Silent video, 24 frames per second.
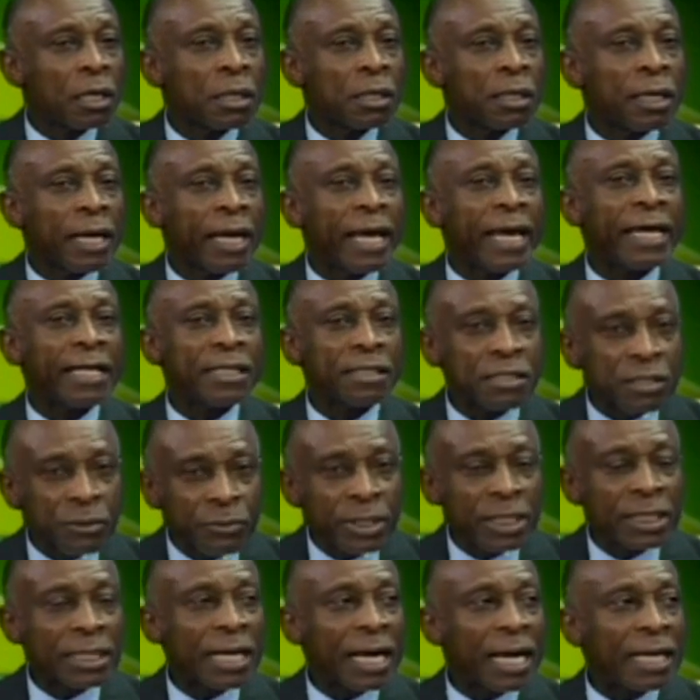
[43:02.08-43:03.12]

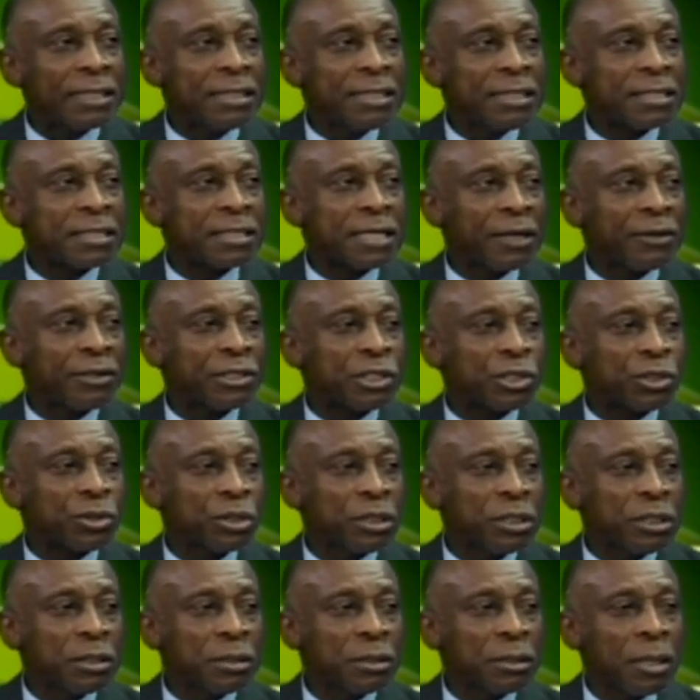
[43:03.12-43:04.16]
entering Guyanese
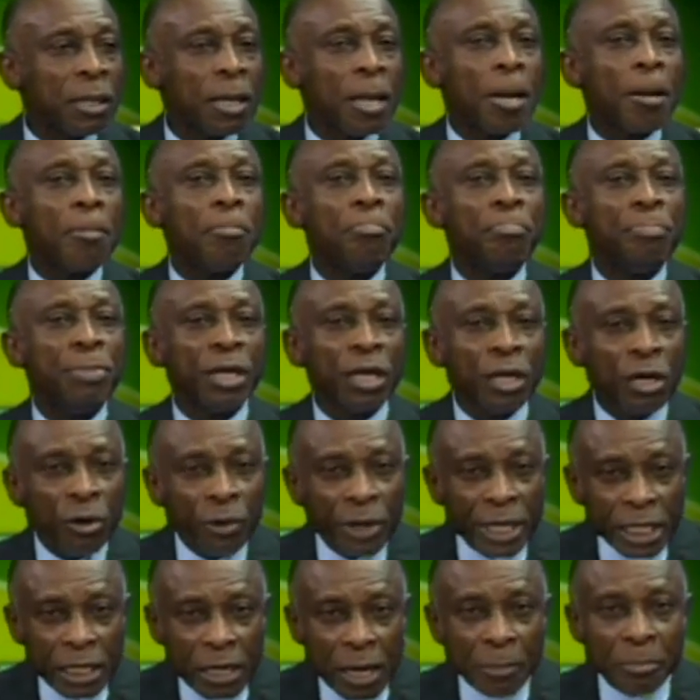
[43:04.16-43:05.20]
territory,
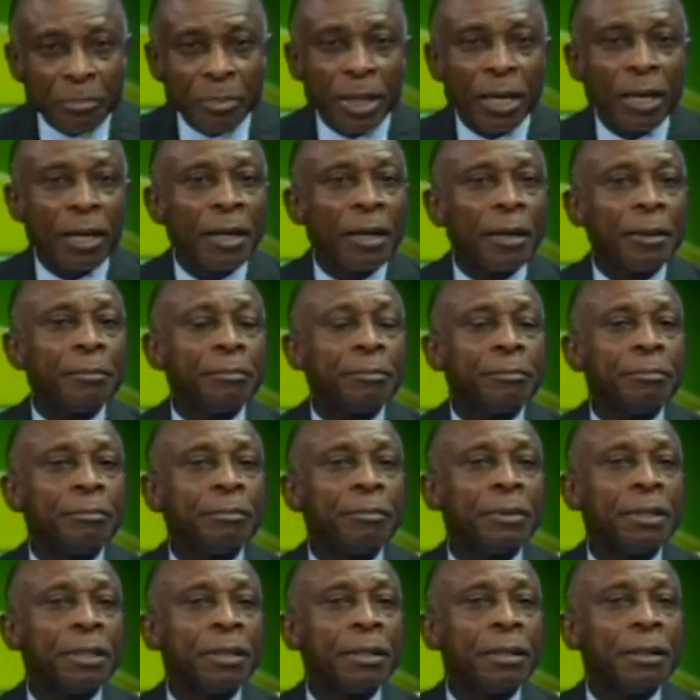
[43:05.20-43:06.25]
blowing up
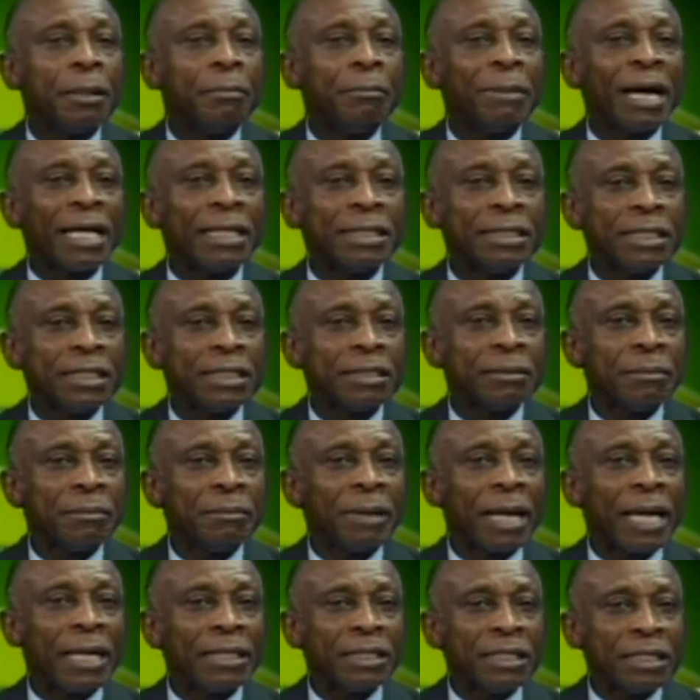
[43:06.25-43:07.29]

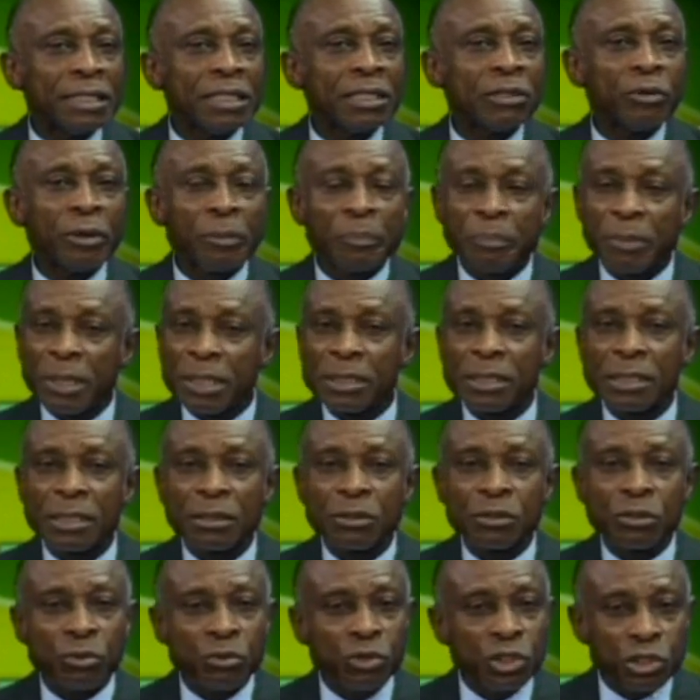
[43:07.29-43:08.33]
mining
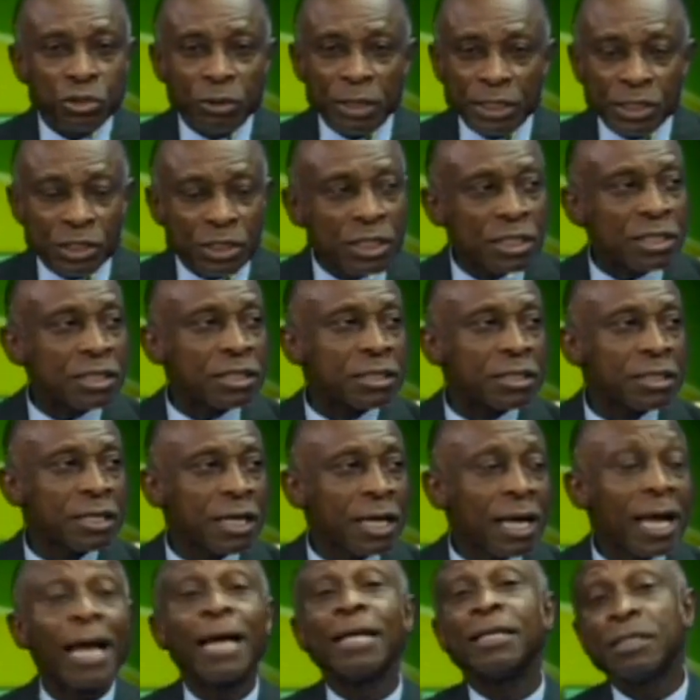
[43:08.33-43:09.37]
equipment, two dredges,
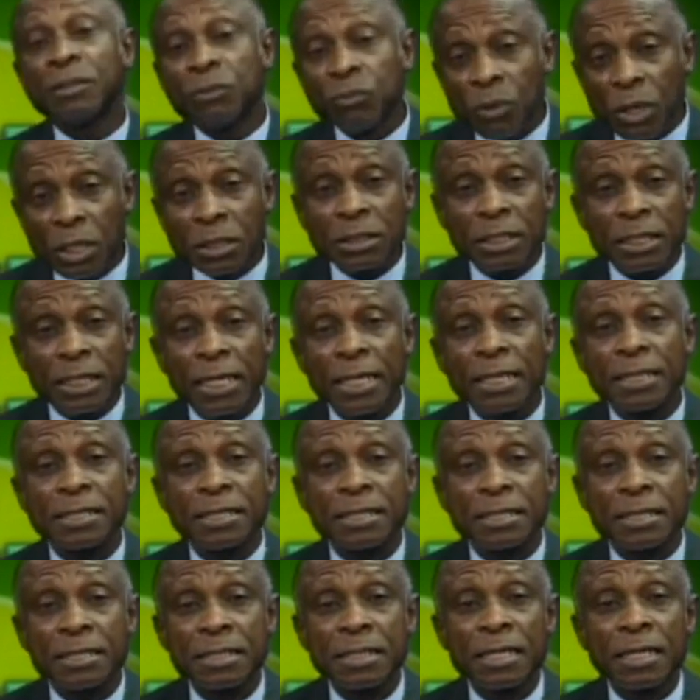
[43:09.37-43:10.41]
and in one
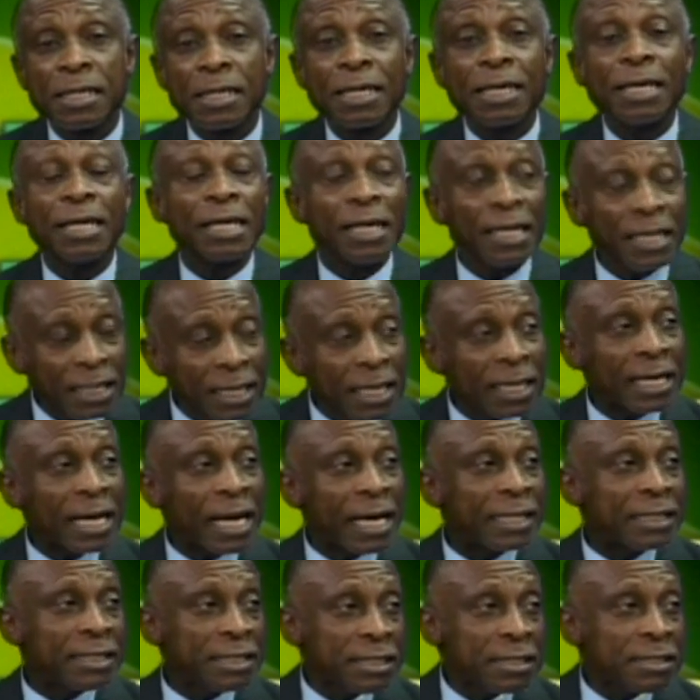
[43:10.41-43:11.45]
case, killing a
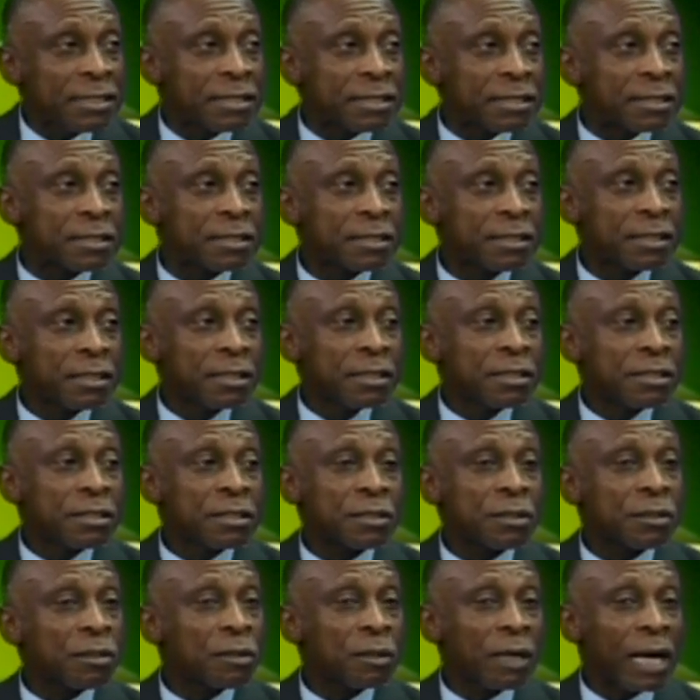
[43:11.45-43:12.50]
Guyanese.
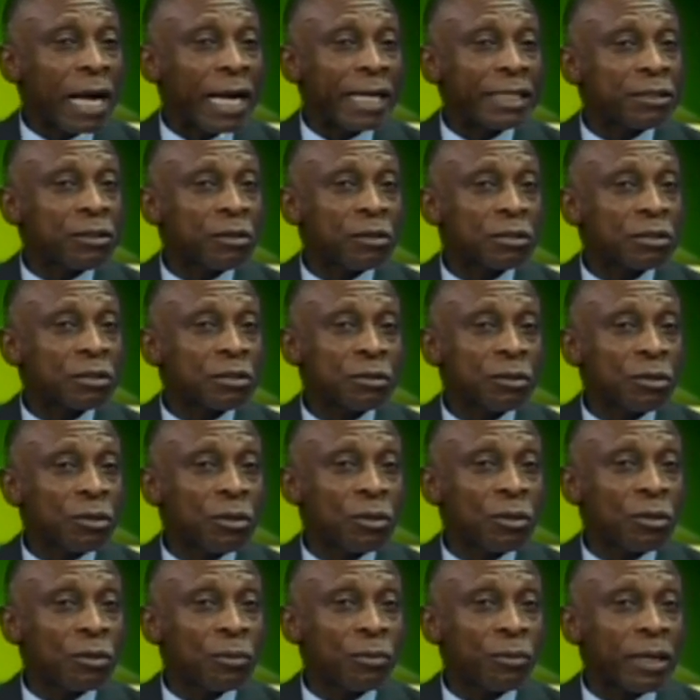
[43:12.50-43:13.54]
So I don't
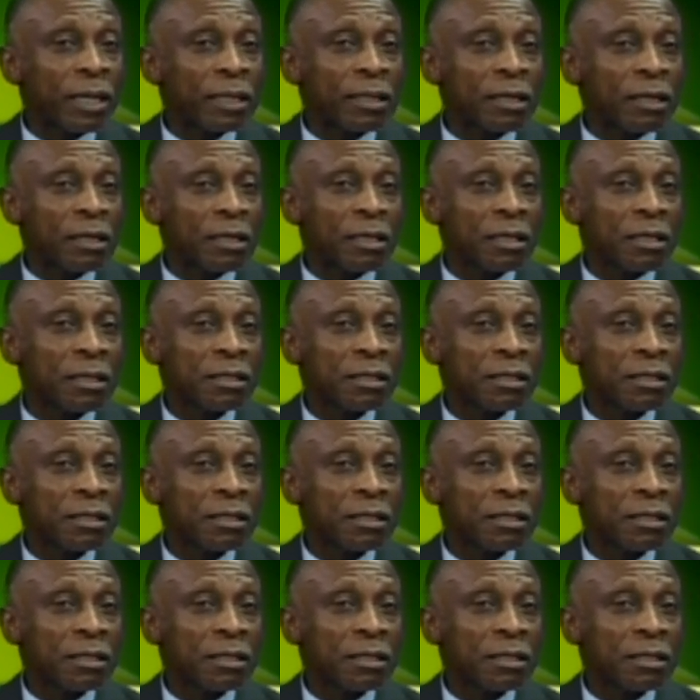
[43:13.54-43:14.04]
know whether